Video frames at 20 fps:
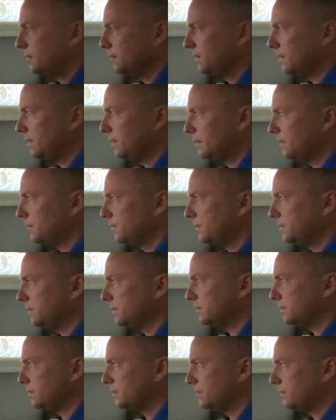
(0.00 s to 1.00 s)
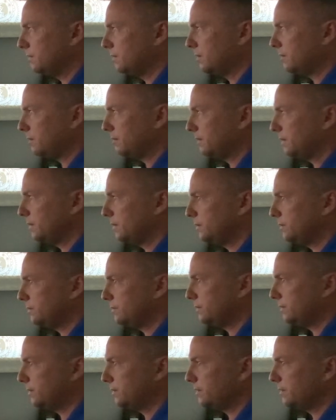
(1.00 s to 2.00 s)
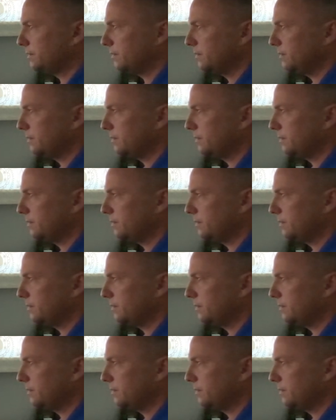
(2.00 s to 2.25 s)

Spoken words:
And we're just looking over our right shoulder.